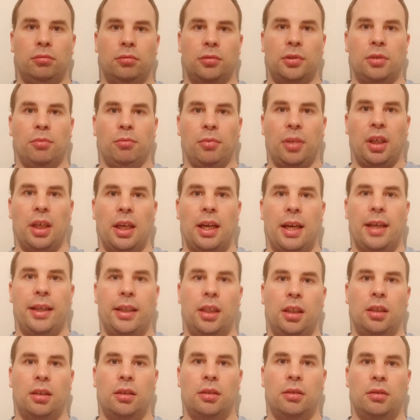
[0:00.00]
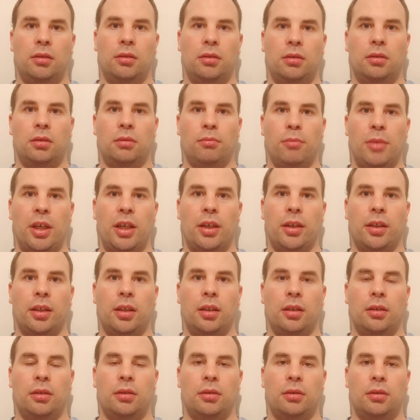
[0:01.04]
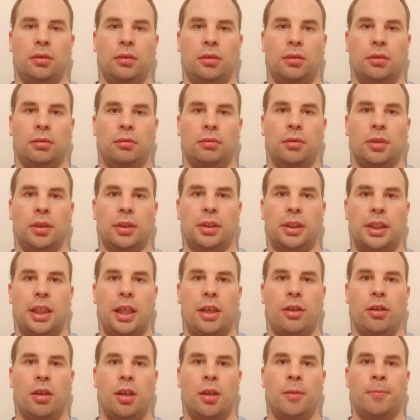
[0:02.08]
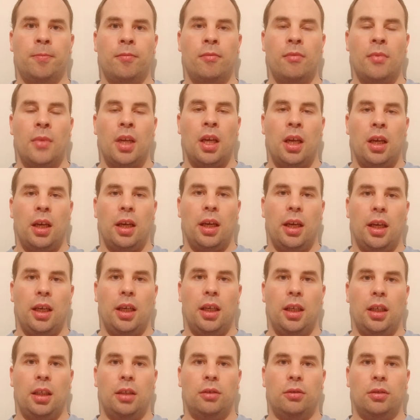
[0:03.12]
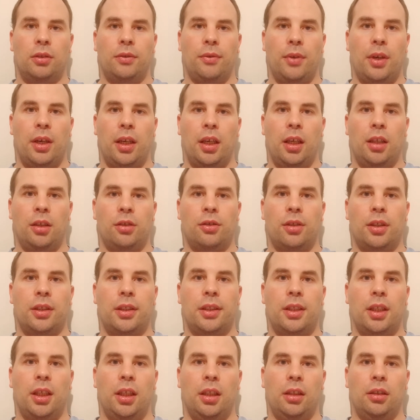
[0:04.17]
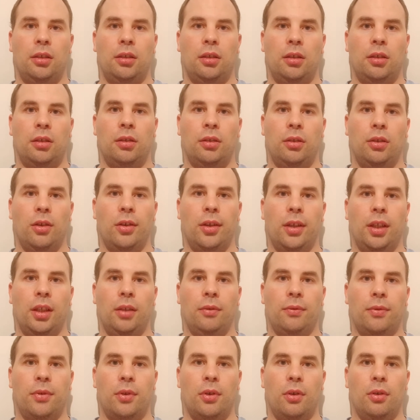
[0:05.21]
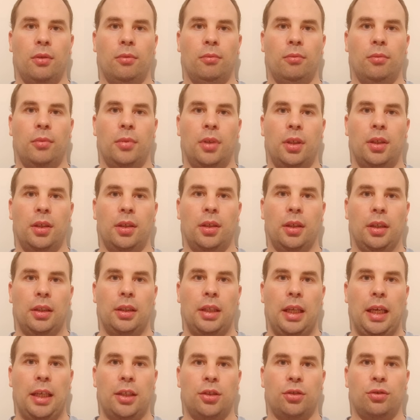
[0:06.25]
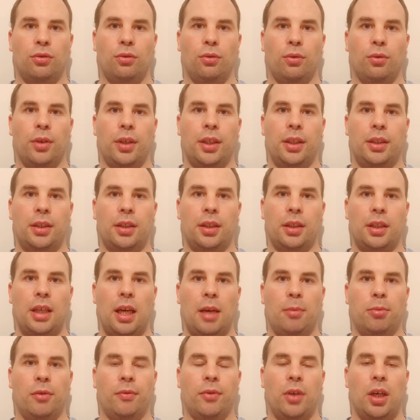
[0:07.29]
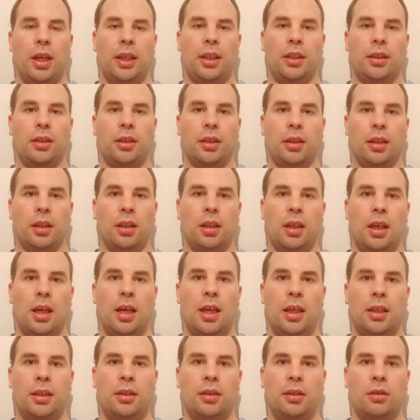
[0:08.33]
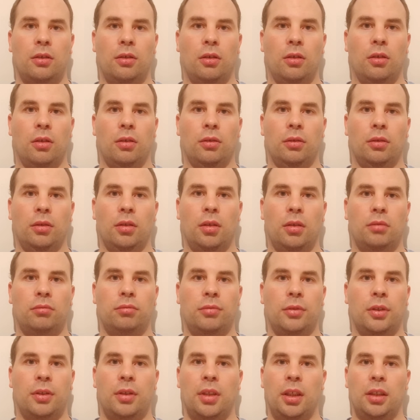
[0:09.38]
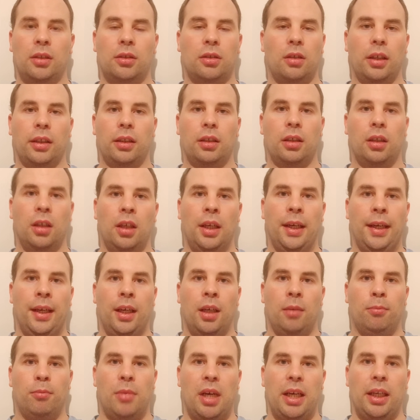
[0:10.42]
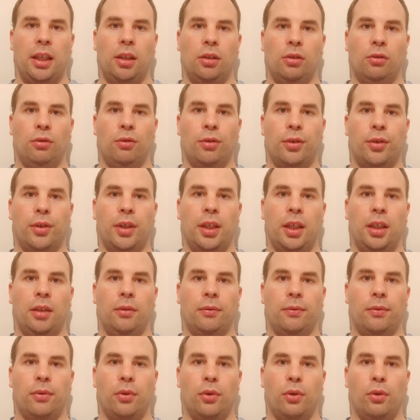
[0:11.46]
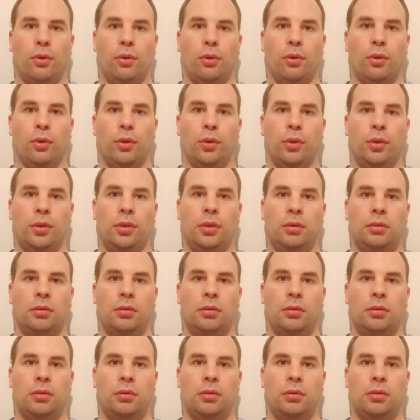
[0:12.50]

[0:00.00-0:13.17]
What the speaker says: Some Canadians, Americans, etc. And it was very interesting learning from their stories that they provided to the class on things like money laundering, fraud,